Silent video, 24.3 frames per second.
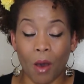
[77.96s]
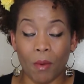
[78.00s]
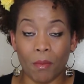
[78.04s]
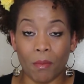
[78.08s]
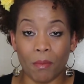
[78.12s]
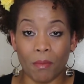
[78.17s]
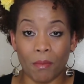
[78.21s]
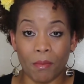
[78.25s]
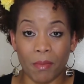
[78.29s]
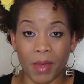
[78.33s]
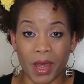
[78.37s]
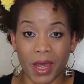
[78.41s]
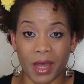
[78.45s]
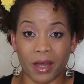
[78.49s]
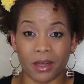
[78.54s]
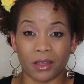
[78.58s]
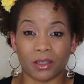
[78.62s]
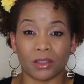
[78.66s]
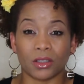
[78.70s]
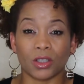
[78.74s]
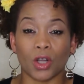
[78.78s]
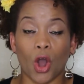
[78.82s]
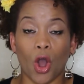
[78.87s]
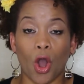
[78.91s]

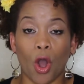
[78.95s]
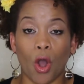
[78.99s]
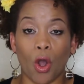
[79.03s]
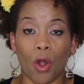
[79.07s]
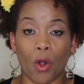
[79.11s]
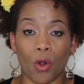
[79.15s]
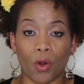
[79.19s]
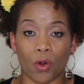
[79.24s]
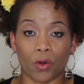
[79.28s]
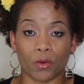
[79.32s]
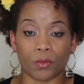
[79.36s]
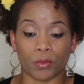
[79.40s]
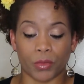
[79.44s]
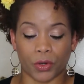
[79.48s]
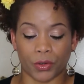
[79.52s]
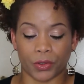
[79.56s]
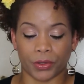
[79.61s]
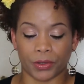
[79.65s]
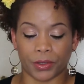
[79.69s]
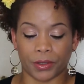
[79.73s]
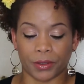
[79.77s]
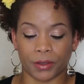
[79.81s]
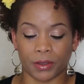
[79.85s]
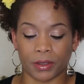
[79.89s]
male
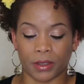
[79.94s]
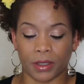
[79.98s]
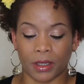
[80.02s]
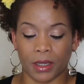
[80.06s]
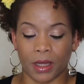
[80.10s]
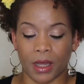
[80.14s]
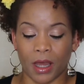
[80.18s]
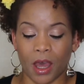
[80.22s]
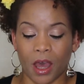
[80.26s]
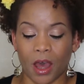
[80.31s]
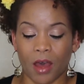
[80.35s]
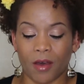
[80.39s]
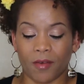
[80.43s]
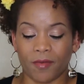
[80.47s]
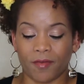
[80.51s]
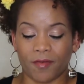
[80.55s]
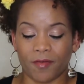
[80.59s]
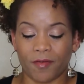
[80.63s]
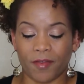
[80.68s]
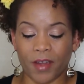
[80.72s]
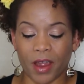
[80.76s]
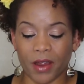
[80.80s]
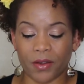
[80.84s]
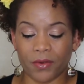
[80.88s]
hormone, a
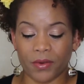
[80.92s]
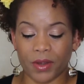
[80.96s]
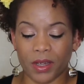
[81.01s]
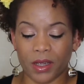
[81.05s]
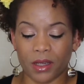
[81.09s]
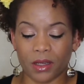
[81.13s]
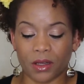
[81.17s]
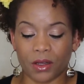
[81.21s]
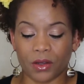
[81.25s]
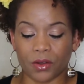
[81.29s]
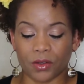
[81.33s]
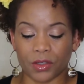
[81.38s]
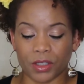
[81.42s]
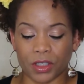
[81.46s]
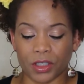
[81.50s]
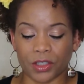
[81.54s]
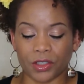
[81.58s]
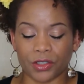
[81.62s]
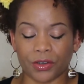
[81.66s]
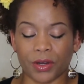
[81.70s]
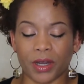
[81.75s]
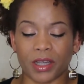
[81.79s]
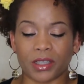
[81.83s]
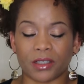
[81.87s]
very
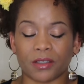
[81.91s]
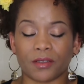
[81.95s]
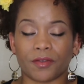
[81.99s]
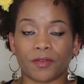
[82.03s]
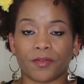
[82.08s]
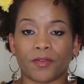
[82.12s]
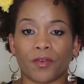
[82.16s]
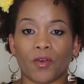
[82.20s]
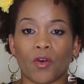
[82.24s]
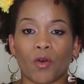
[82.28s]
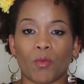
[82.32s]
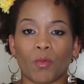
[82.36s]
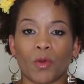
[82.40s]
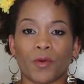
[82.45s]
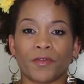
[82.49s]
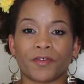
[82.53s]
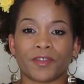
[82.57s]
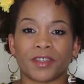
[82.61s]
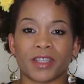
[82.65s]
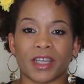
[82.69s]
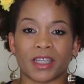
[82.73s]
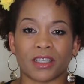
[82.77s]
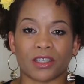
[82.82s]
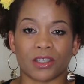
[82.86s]
concentrated form
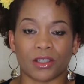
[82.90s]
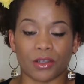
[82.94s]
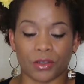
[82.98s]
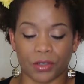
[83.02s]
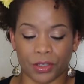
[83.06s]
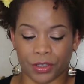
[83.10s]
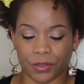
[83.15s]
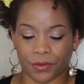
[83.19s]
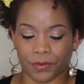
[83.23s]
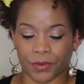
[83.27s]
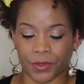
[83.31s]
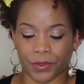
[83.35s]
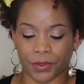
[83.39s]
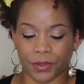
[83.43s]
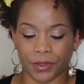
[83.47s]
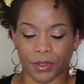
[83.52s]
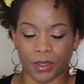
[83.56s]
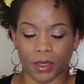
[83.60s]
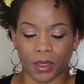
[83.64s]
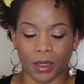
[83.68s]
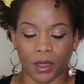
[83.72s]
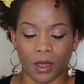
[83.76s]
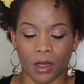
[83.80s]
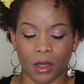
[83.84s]
of testosterone.
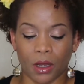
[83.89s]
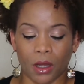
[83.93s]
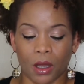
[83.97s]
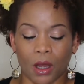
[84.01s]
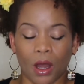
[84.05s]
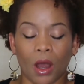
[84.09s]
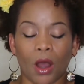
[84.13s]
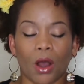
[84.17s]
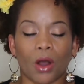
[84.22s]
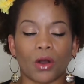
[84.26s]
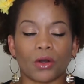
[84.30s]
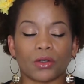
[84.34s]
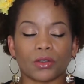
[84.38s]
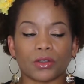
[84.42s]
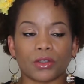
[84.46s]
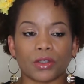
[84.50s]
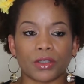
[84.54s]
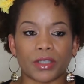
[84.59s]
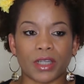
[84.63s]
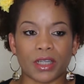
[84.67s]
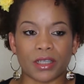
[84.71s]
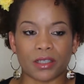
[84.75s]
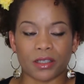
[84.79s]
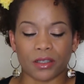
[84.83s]

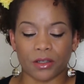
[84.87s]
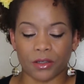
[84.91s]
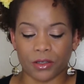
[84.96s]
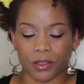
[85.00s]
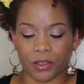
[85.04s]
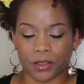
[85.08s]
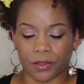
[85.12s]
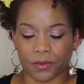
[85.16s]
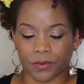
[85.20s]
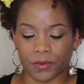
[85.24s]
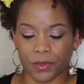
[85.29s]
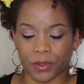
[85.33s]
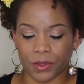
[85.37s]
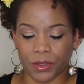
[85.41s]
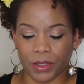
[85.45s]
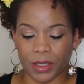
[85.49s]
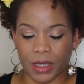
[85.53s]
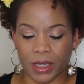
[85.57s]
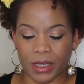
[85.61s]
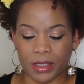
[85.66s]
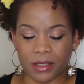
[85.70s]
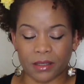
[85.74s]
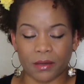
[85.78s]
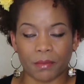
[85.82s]
Although testosterone
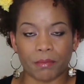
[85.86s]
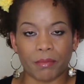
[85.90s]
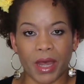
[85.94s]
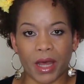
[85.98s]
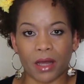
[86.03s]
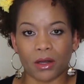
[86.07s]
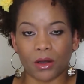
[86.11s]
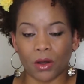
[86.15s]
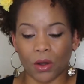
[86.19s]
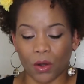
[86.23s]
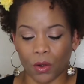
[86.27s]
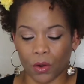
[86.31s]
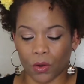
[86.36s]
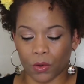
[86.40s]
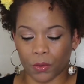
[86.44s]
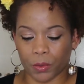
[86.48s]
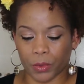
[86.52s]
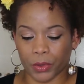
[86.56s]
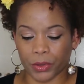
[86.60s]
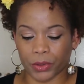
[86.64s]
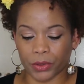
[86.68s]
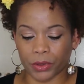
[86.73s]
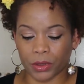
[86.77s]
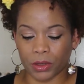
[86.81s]
is a male
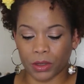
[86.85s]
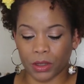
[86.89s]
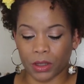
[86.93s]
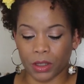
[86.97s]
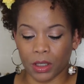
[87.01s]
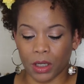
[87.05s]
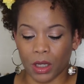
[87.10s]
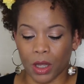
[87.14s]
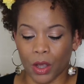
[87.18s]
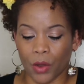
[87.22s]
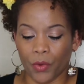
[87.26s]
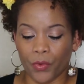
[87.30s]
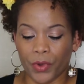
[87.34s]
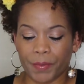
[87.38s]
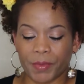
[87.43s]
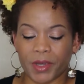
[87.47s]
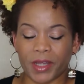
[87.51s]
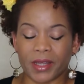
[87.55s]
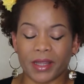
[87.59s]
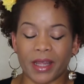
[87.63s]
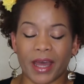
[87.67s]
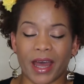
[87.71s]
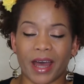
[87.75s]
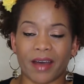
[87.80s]
hormone,
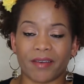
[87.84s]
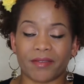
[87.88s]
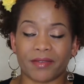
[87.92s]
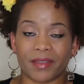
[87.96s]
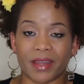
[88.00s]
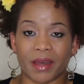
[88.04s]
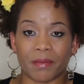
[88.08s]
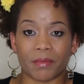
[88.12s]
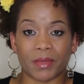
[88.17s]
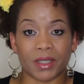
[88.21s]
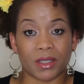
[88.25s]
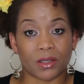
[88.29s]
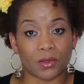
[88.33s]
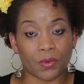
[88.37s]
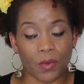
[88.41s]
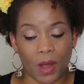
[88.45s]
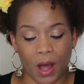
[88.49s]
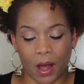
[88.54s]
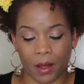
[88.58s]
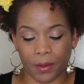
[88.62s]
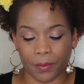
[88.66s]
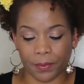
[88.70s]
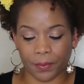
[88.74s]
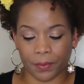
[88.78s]
women have them as
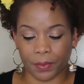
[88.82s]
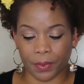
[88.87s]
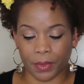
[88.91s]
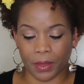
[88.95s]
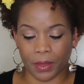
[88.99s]
well,